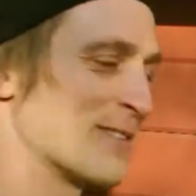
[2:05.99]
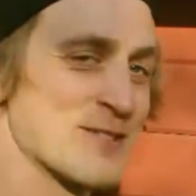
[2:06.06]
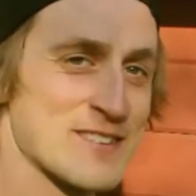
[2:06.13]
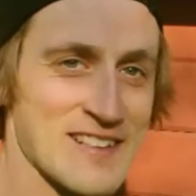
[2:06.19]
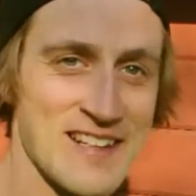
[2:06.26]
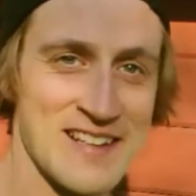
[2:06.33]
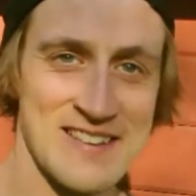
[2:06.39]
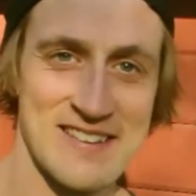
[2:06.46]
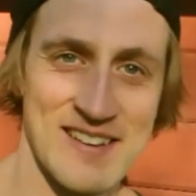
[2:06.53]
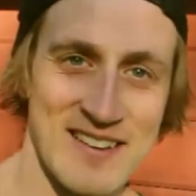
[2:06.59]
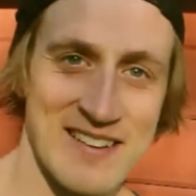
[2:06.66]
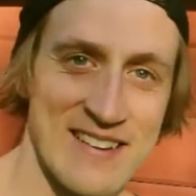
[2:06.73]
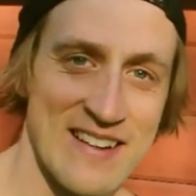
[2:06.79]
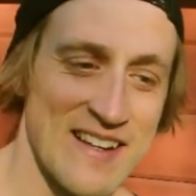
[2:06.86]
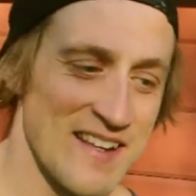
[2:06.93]
of staying
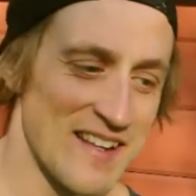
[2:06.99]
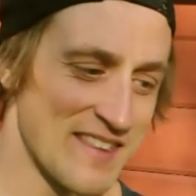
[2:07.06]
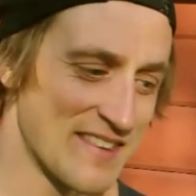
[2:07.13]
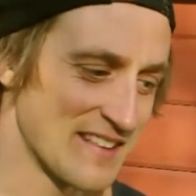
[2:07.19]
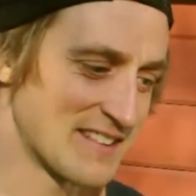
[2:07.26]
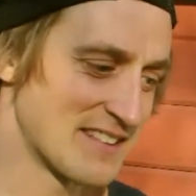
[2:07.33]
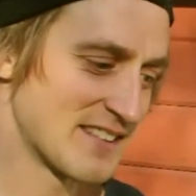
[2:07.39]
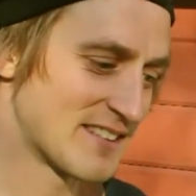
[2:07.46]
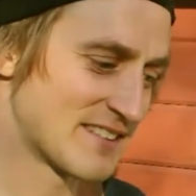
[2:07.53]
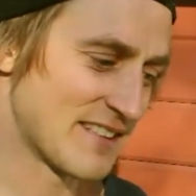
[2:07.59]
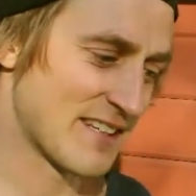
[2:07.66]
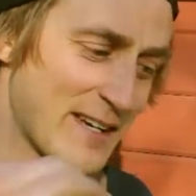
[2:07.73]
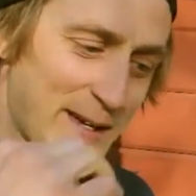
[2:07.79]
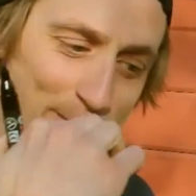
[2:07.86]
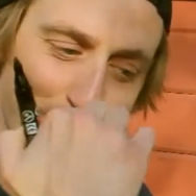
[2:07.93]
still. This is,
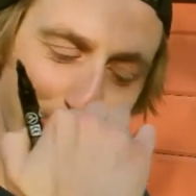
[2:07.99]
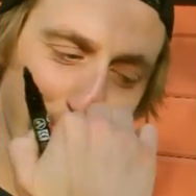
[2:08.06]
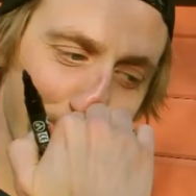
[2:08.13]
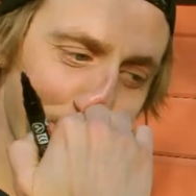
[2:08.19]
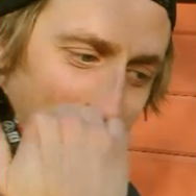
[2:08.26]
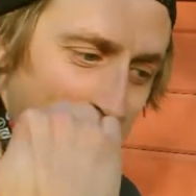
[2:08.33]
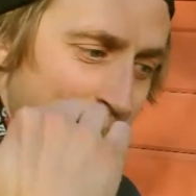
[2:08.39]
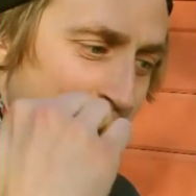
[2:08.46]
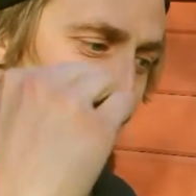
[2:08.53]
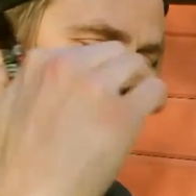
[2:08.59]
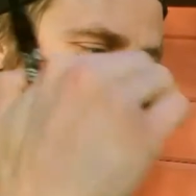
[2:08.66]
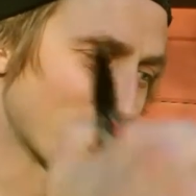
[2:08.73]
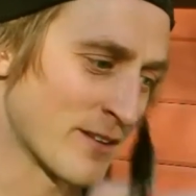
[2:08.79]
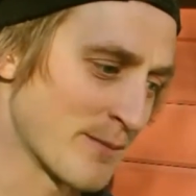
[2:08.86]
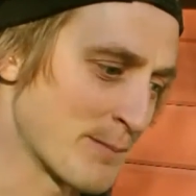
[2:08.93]
if you
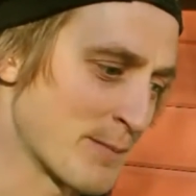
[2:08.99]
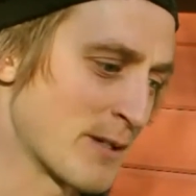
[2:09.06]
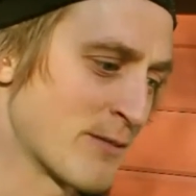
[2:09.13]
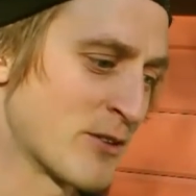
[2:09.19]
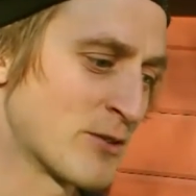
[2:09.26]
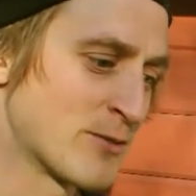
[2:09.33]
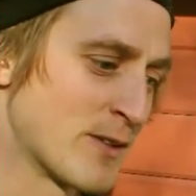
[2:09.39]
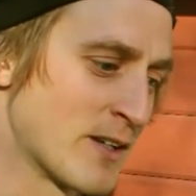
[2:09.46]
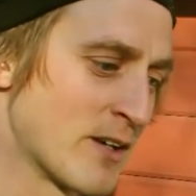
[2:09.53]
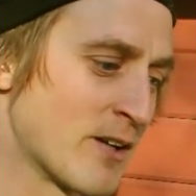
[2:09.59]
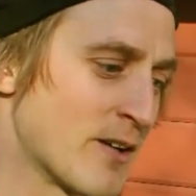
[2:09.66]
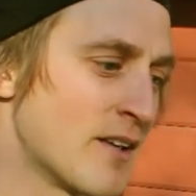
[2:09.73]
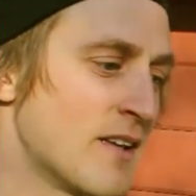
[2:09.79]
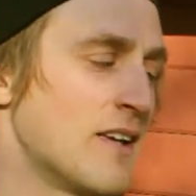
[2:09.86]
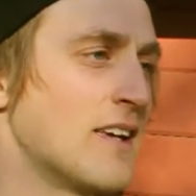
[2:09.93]
saw the previous
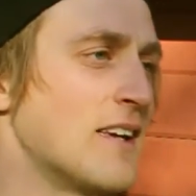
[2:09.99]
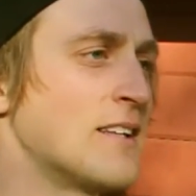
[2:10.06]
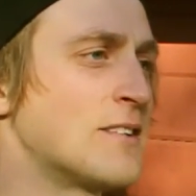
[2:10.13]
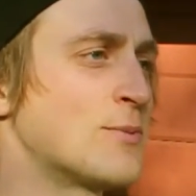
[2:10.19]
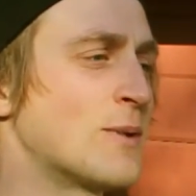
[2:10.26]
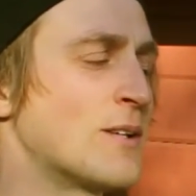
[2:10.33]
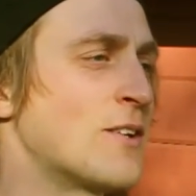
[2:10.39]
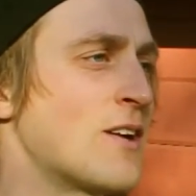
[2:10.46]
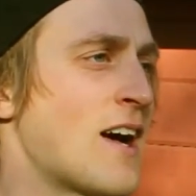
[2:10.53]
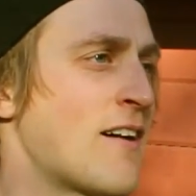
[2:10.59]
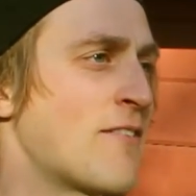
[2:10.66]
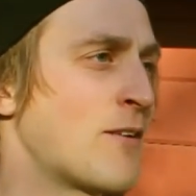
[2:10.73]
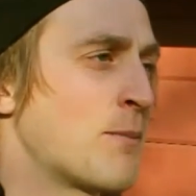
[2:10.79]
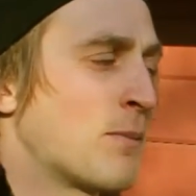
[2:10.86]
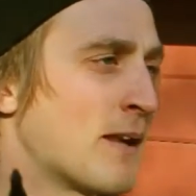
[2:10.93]
video, it's when you
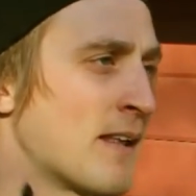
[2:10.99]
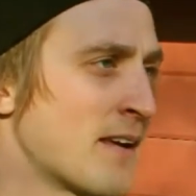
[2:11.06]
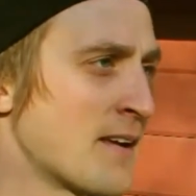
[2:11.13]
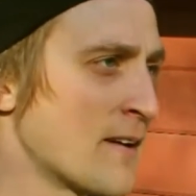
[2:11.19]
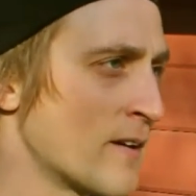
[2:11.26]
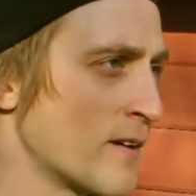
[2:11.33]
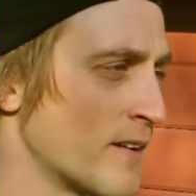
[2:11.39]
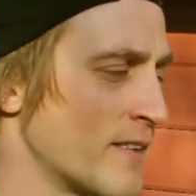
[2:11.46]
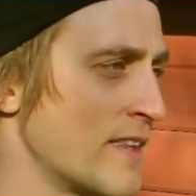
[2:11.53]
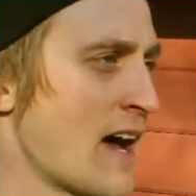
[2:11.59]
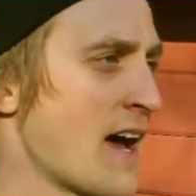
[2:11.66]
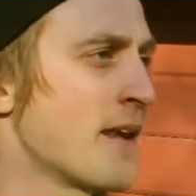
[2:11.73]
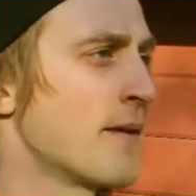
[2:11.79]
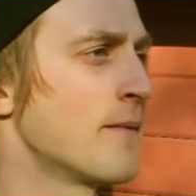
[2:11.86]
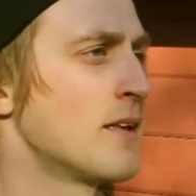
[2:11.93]
have a player
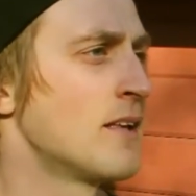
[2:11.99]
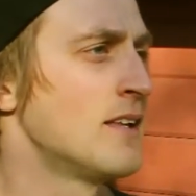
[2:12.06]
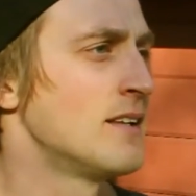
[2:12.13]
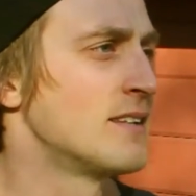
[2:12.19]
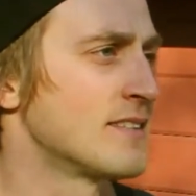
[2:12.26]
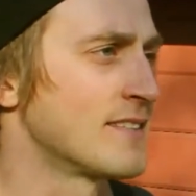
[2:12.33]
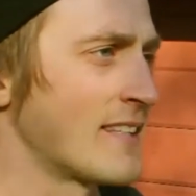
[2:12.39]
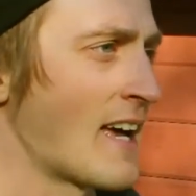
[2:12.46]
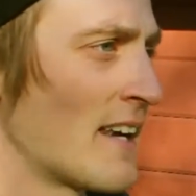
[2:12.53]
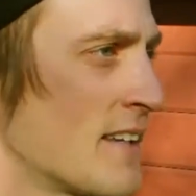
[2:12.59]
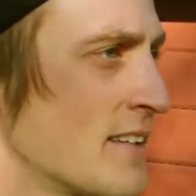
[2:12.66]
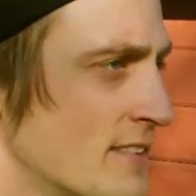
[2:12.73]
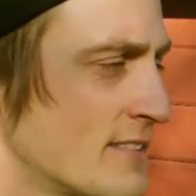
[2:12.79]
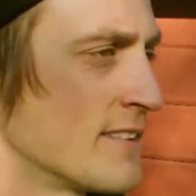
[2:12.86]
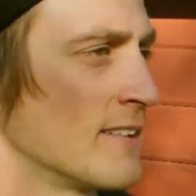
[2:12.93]
that the
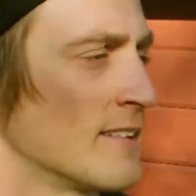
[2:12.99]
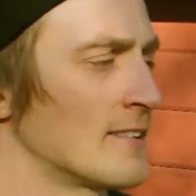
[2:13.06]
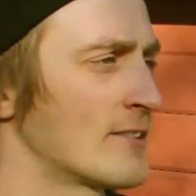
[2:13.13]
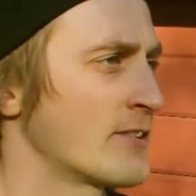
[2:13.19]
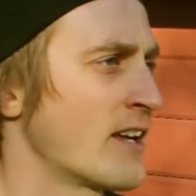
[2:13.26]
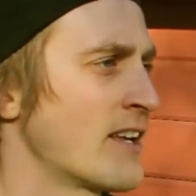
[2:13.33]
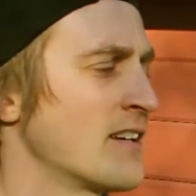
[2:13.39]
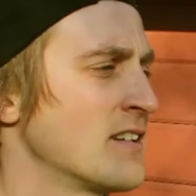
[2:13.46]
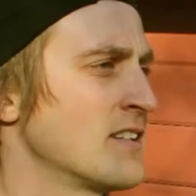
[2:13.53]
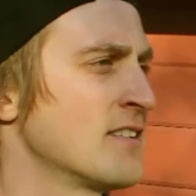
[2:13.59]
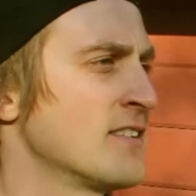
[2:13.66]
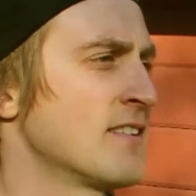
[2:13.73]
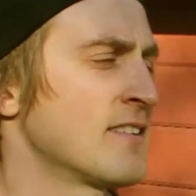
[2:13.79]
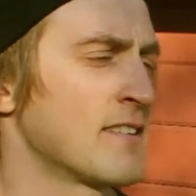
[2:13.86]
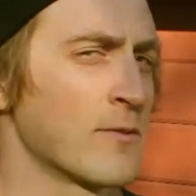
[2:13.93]
standing still strategy
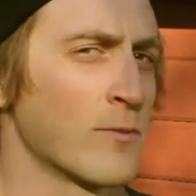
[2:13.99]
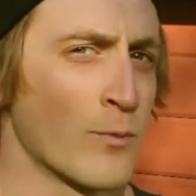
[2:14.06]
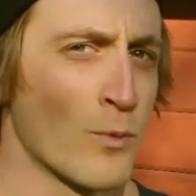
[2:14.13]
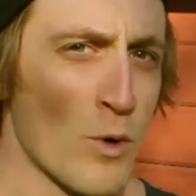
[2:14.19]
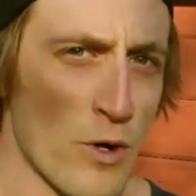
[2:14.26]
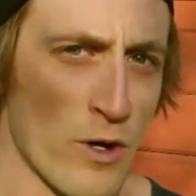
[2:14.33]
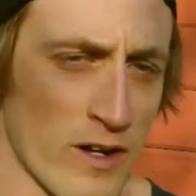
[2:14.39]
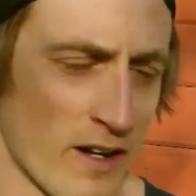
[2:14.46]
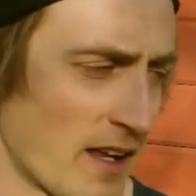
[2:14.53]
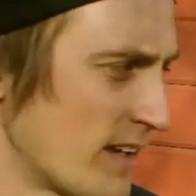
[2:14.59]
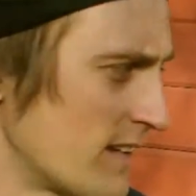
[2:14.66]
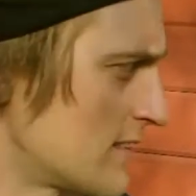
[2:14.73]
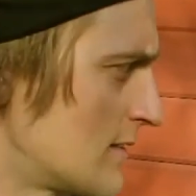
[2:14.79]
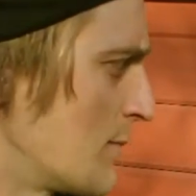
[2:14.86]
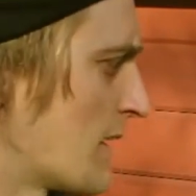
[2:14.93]
doesn't work
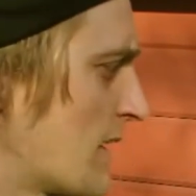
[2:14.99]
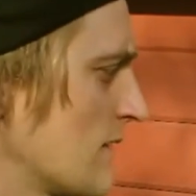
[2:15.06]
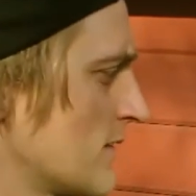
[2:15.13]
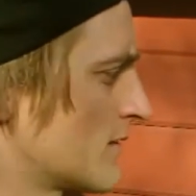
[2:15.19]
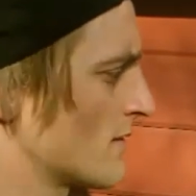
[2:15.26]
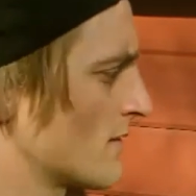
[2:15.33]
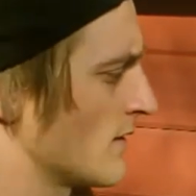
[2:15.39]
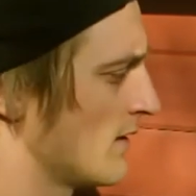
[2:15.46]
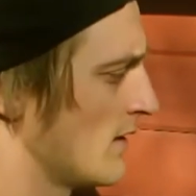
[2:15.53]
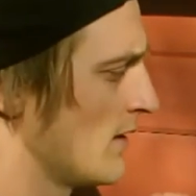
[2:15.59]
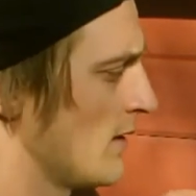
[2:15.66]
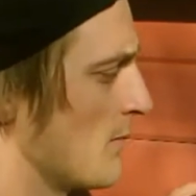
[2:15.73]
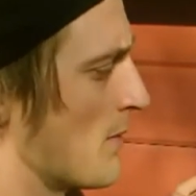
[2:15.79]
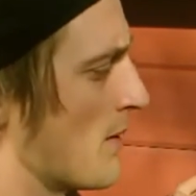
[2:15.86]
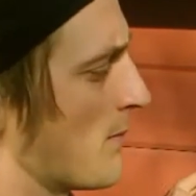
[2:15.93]
against, because
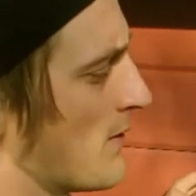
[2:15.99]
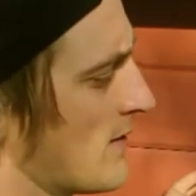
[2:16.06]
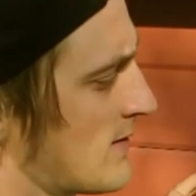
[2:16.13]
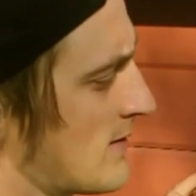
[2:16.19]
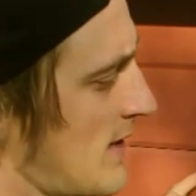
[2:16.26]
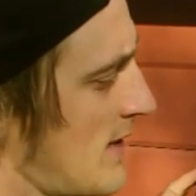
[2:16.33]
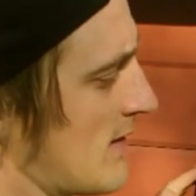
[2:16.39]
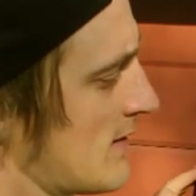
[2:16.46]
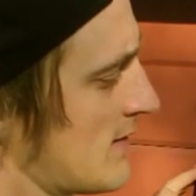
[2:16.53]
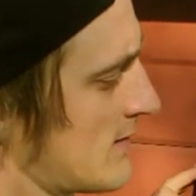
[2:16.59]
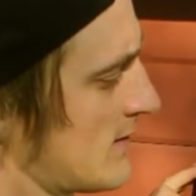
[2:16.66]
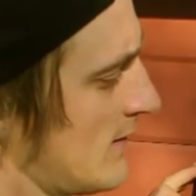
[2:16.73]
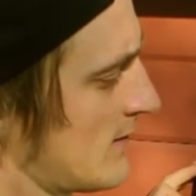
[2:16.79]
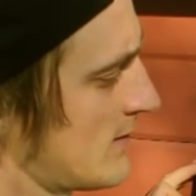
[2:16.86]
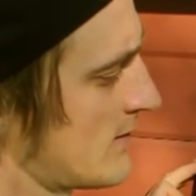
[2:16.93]
maybe the standing
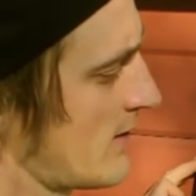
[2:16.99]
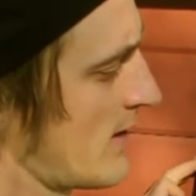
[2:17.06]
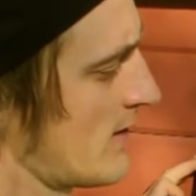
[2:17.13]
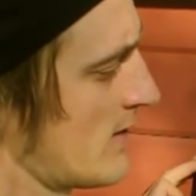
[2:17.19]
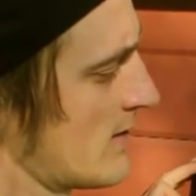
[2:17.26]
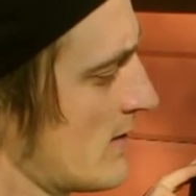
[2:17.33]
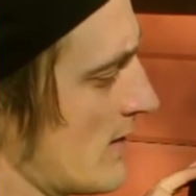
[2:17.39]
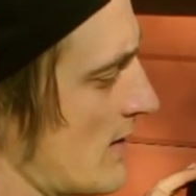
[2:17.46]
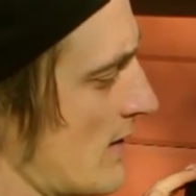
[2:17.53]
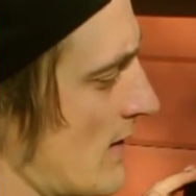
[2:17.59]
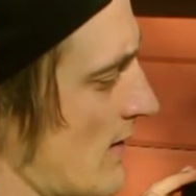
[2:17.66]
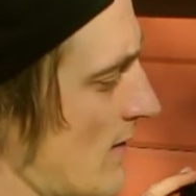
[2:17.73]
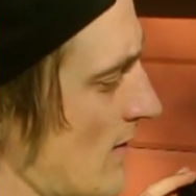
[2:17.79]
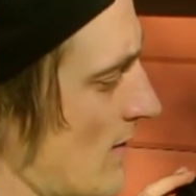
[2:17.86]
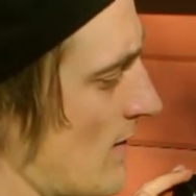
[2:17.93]
still strategy
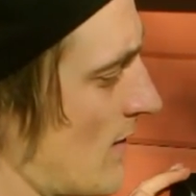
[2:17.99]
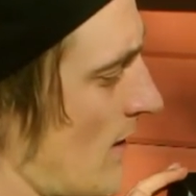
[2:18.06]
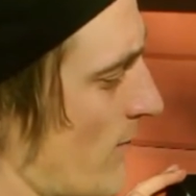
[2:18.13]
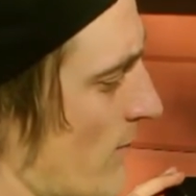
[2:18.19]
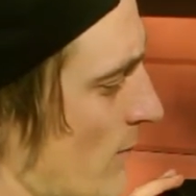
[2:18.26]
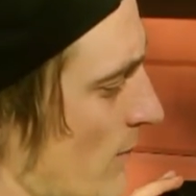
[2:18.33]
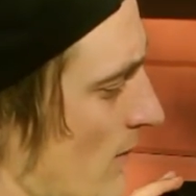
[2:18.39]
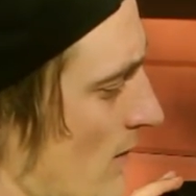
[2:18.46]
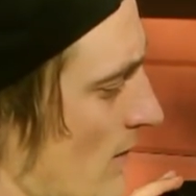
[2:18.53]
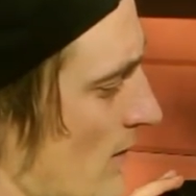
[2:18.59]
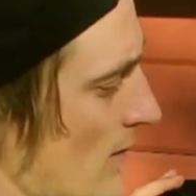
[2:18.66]
can cover